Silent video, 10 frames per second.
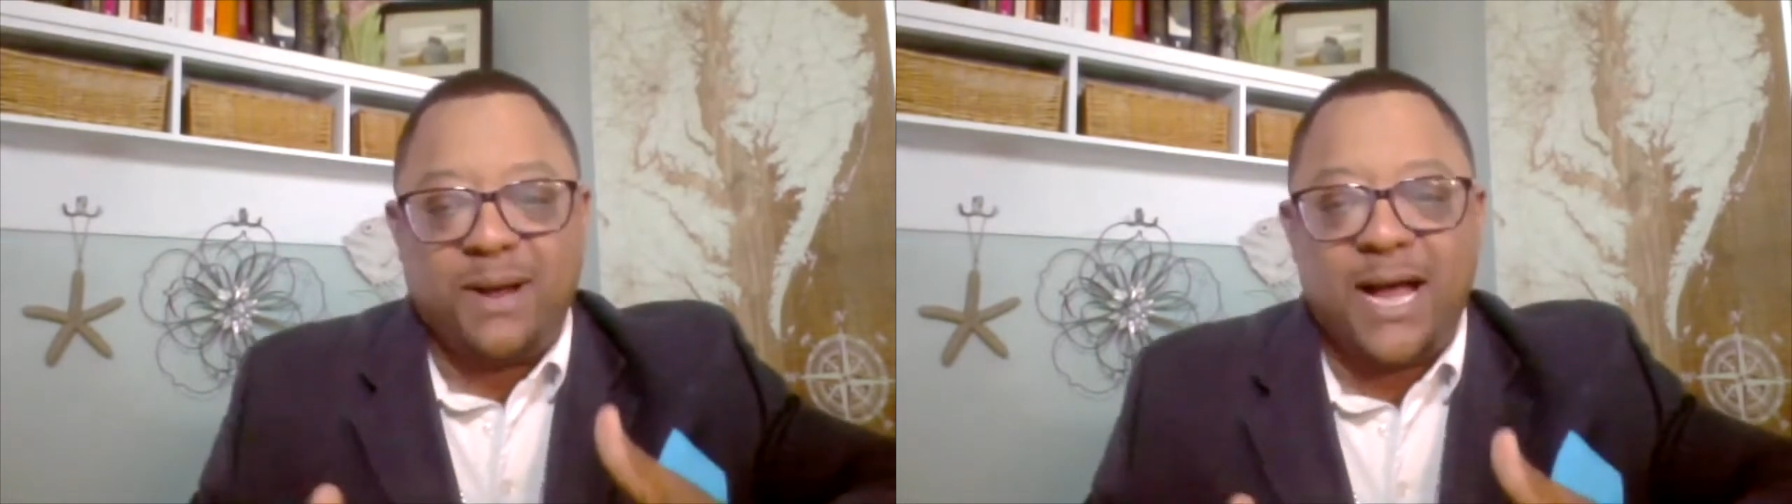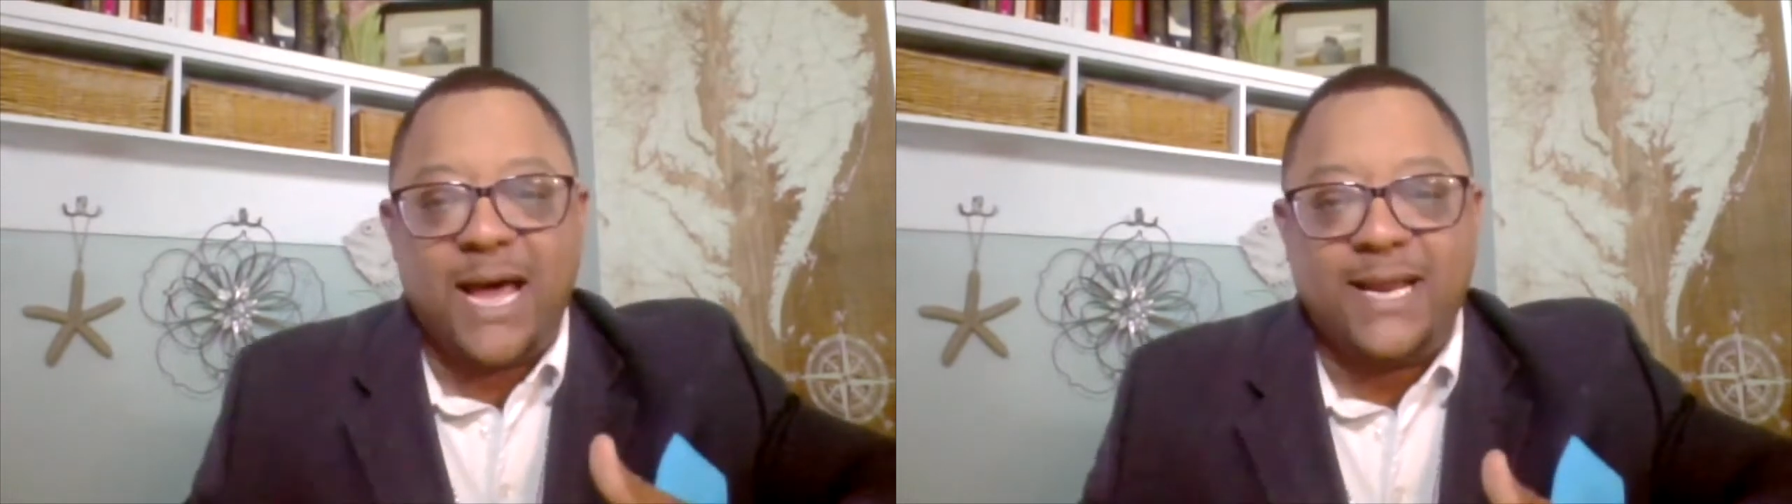
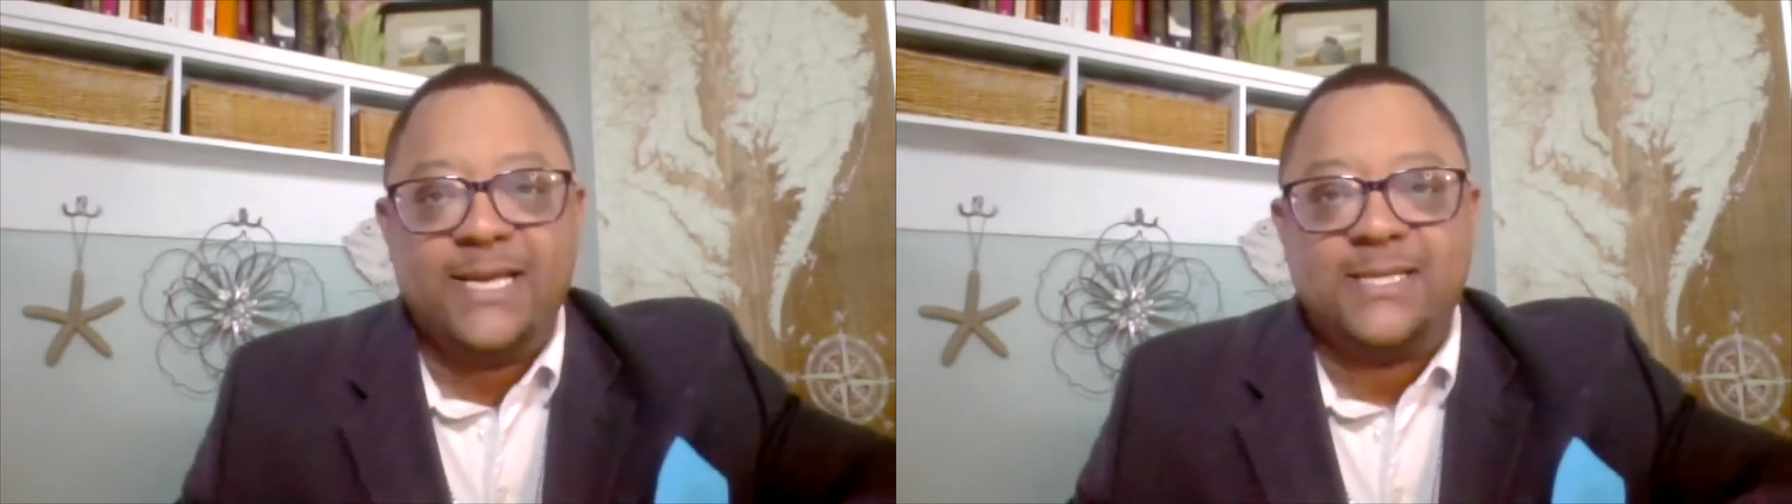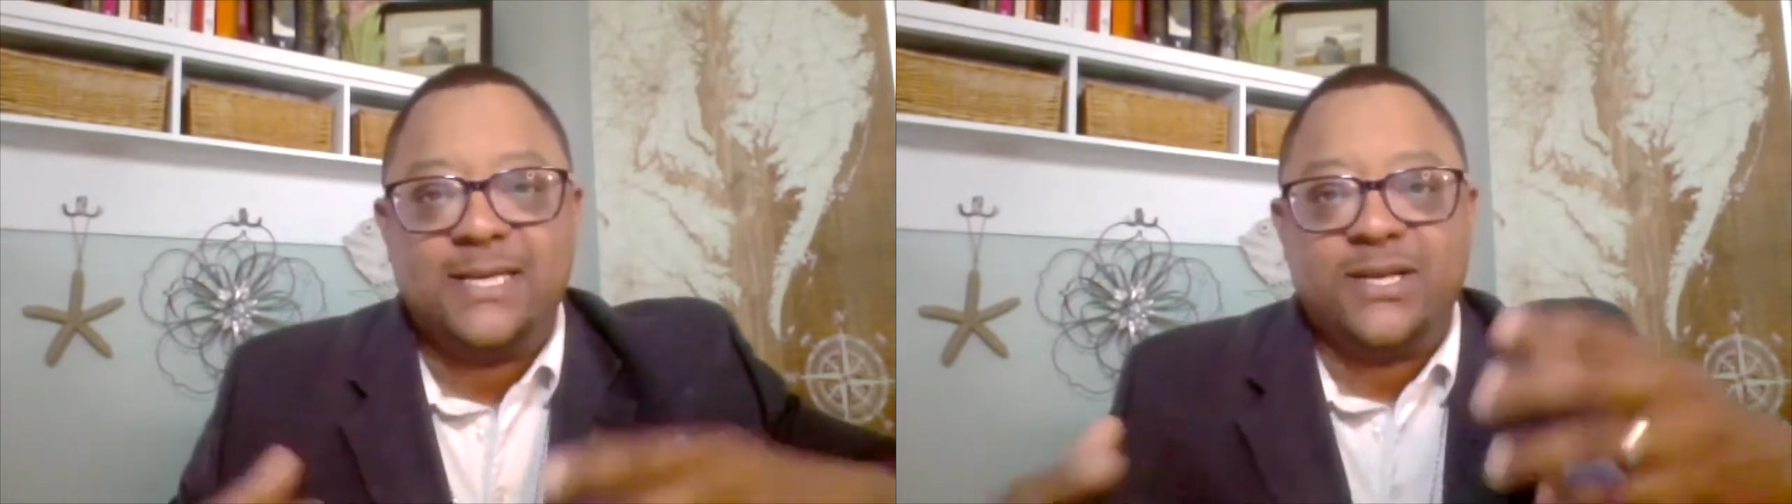
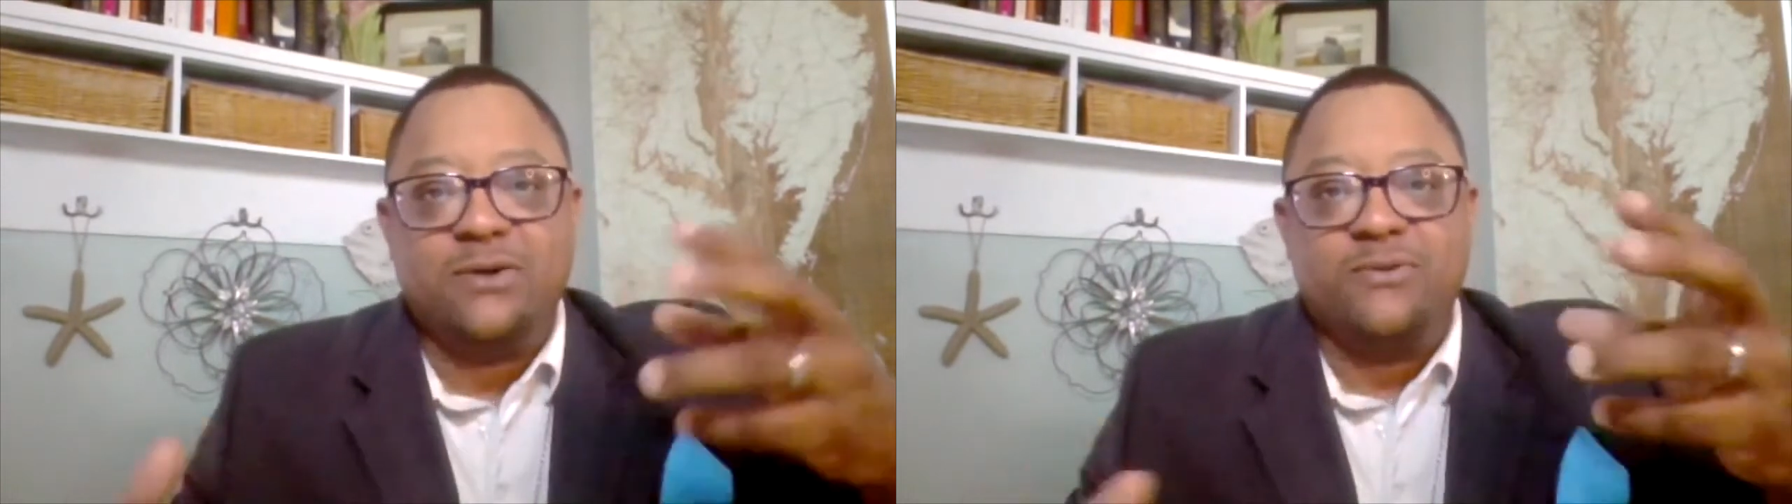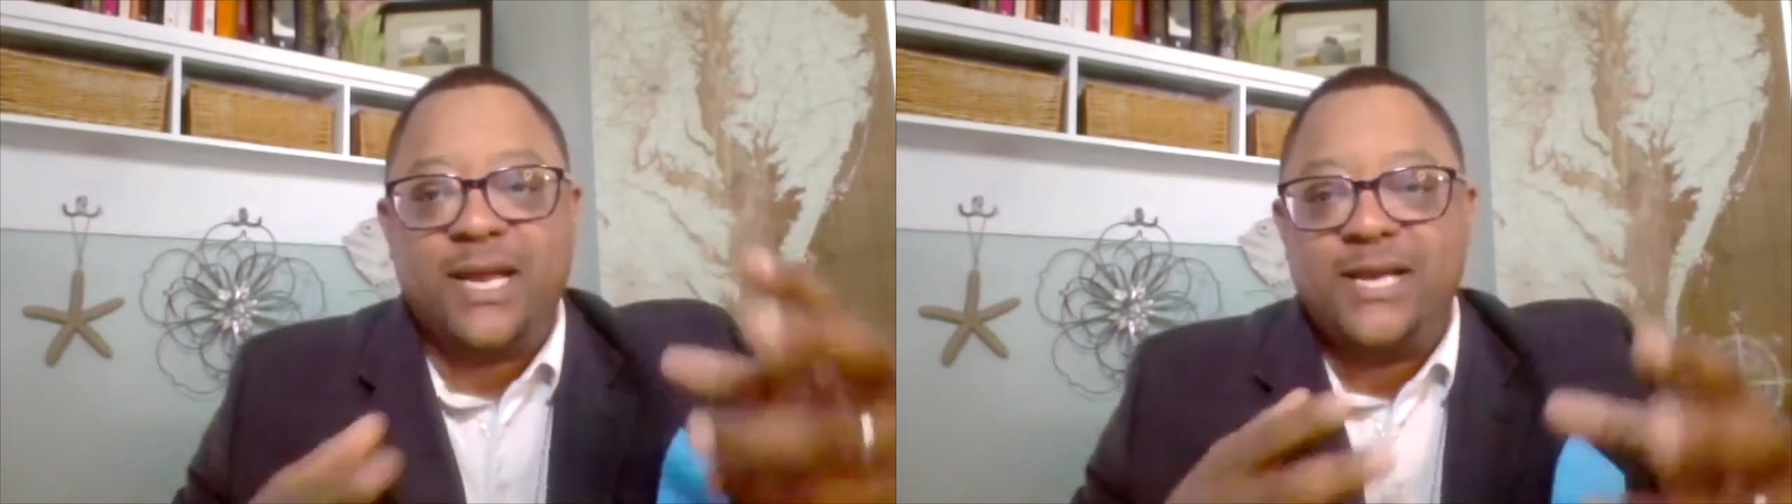bodies and
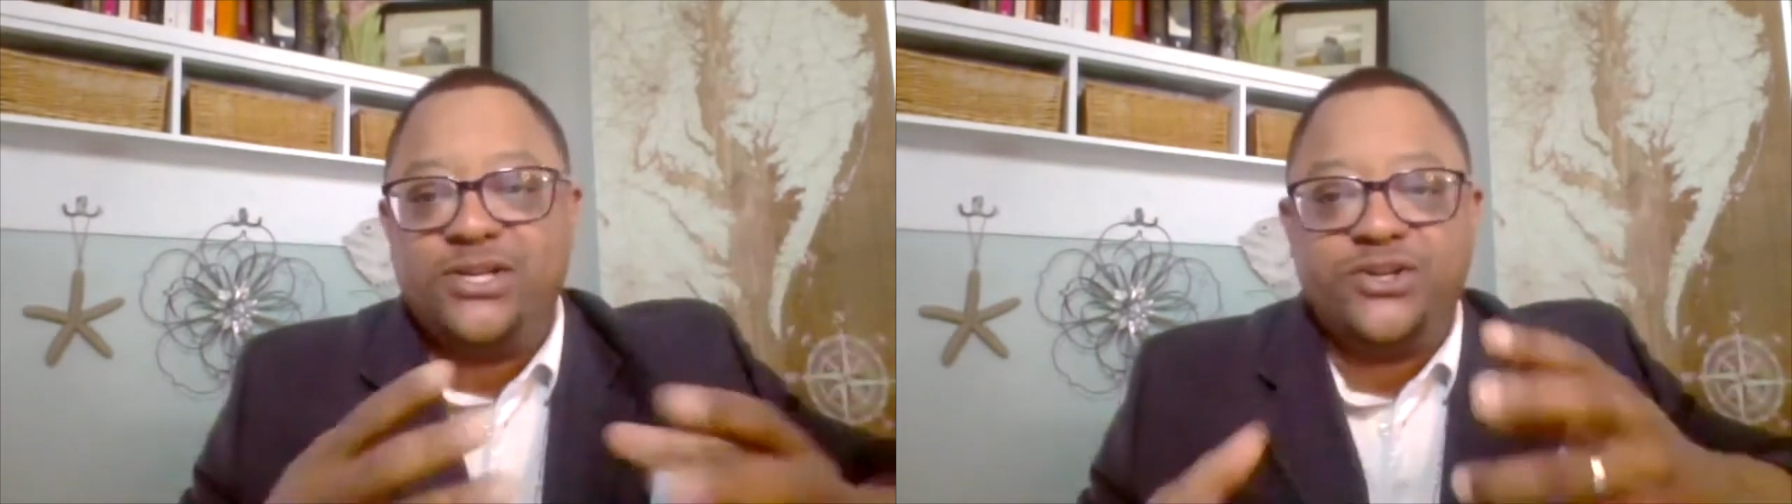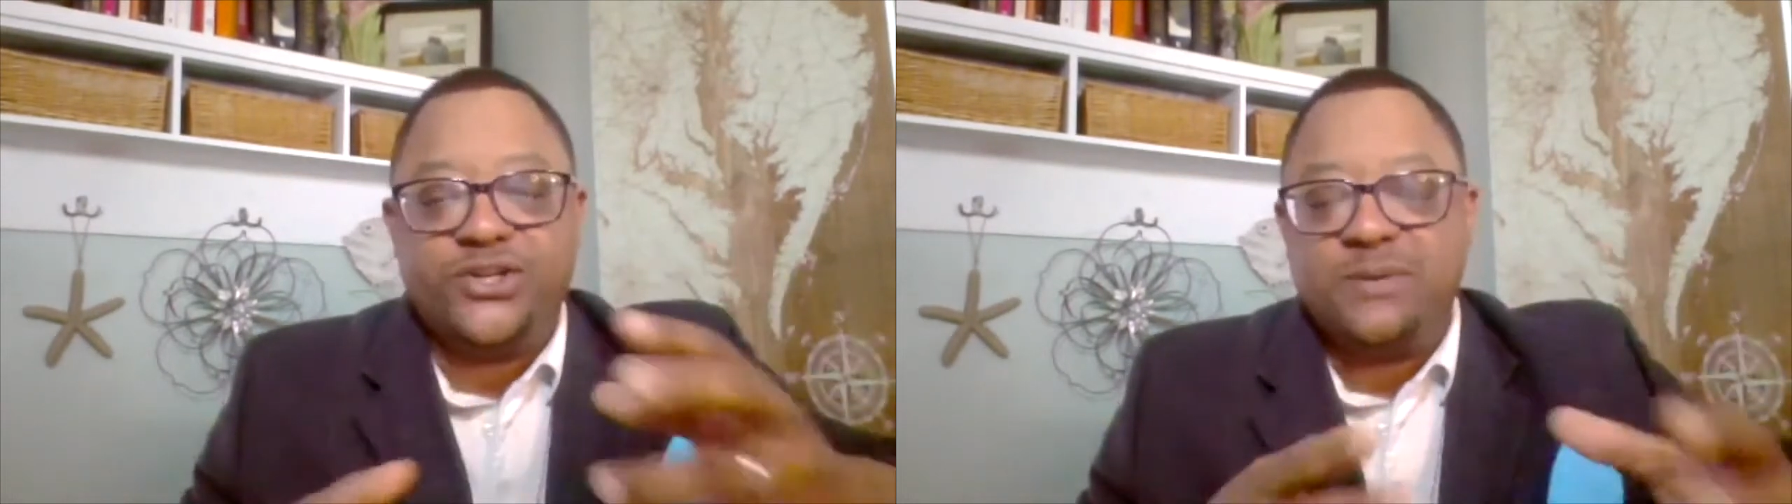their
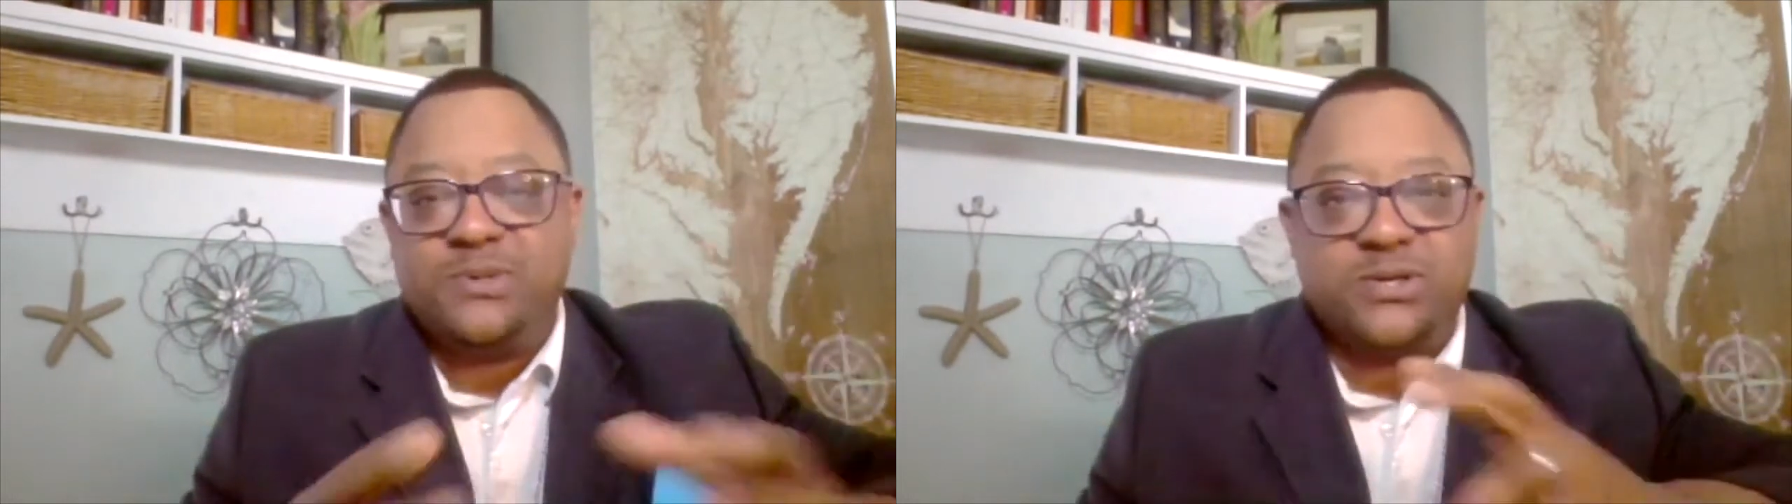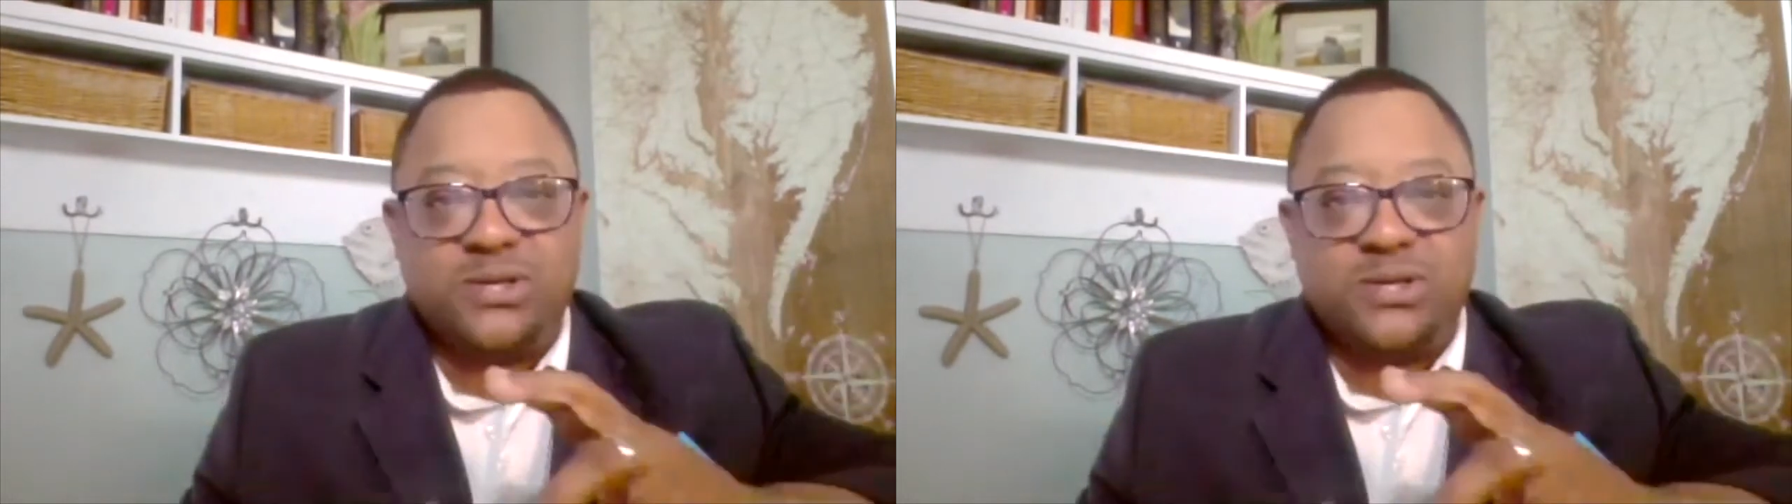relationships,